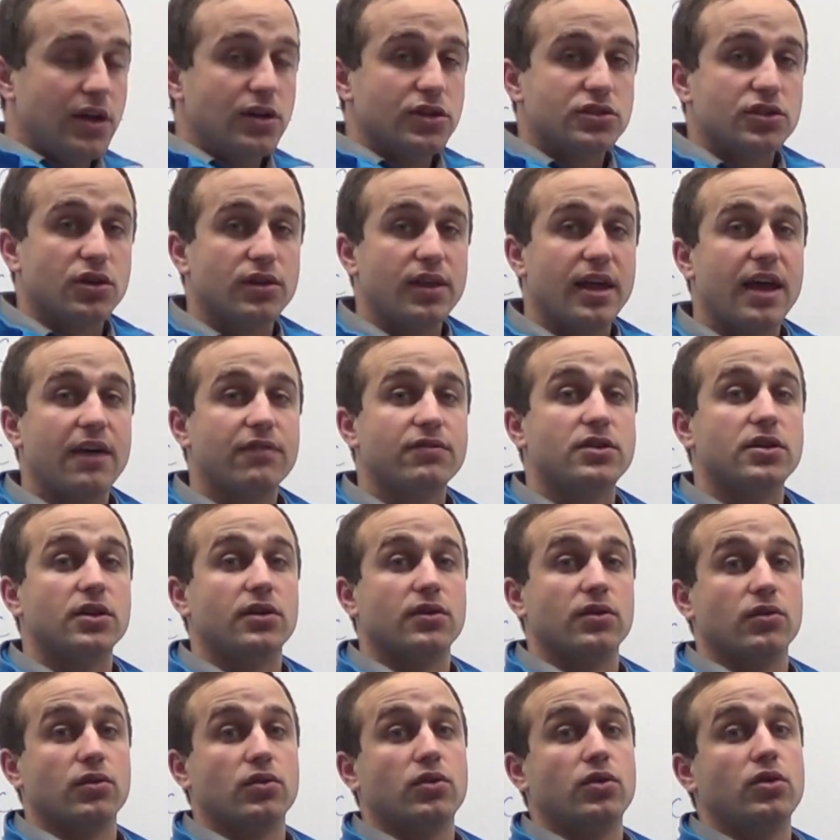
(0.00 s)
So they have
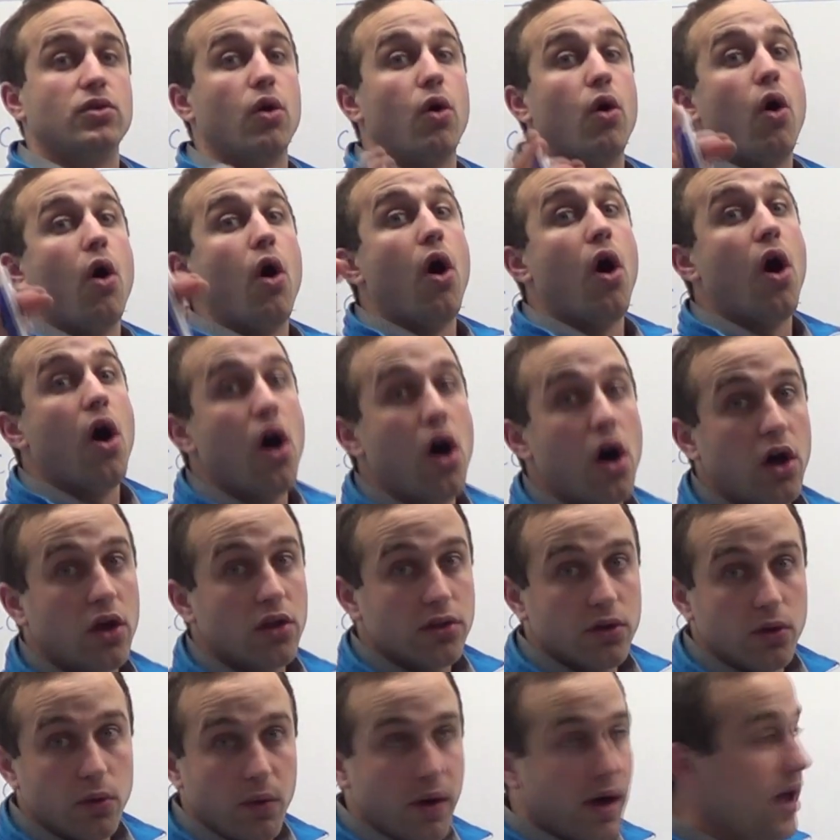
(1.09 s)
to go all
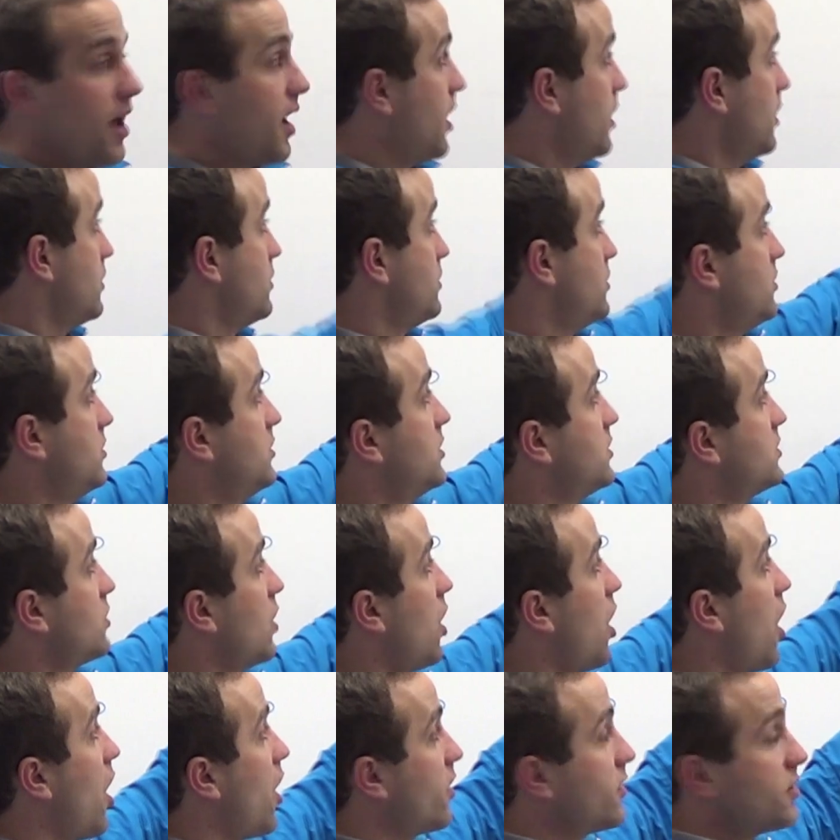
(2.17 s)
the way to this
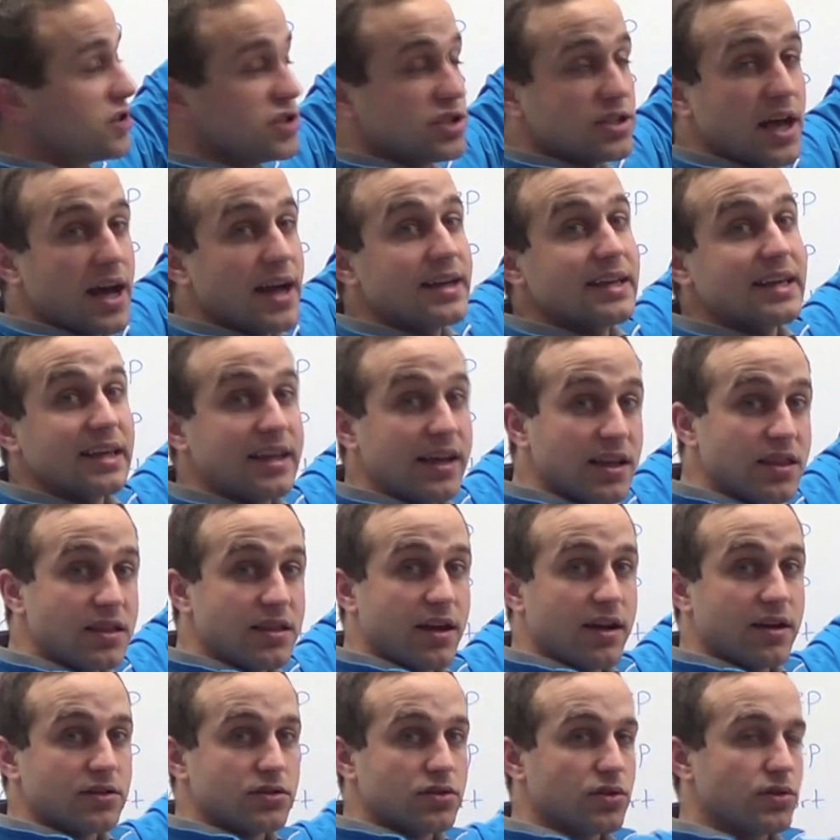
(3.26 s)
other side to get
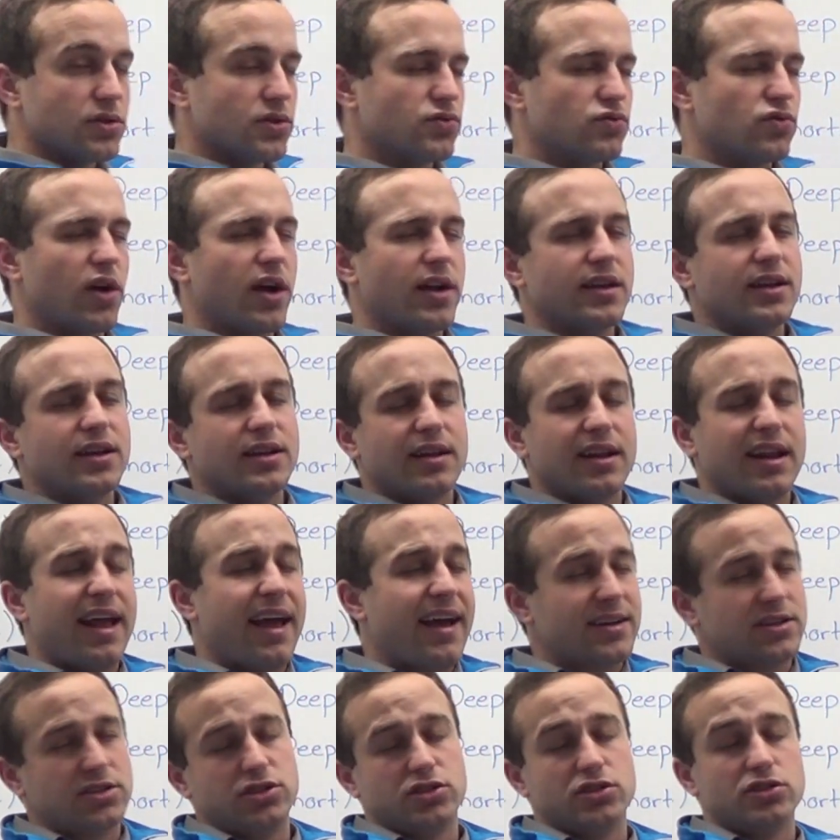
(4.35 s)
there. So they're running an
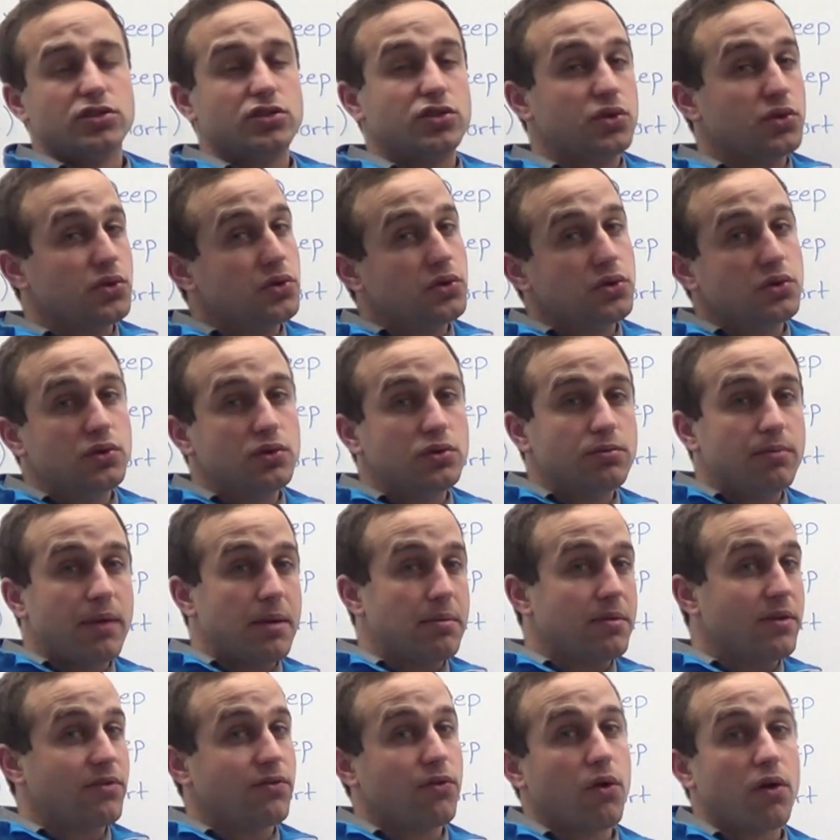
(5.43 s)
extra 2,
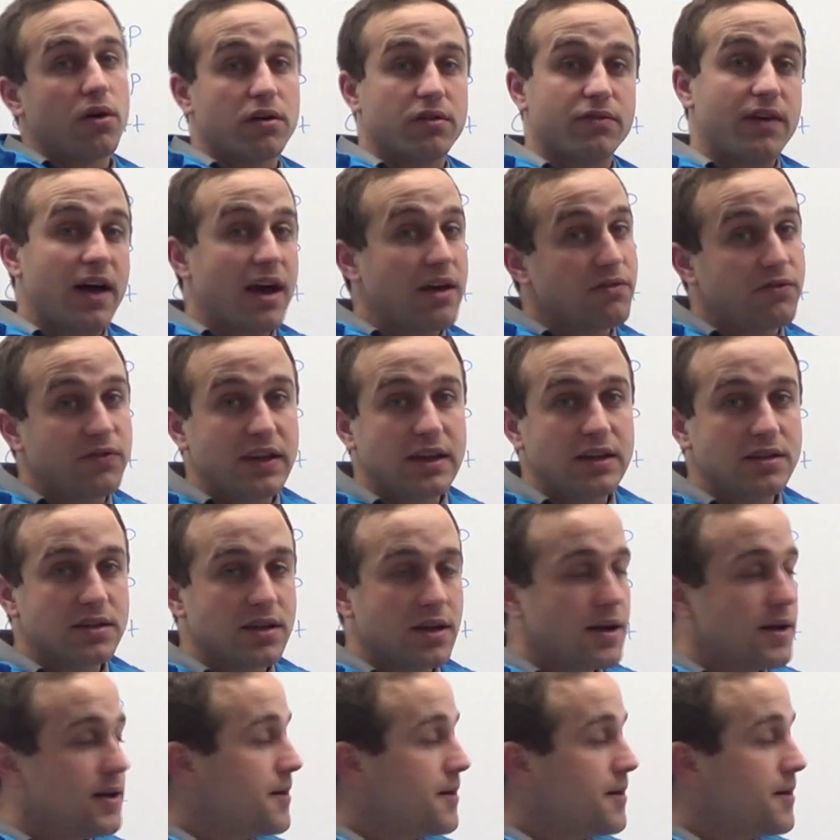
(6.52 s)
maybe 4 or 5 feet.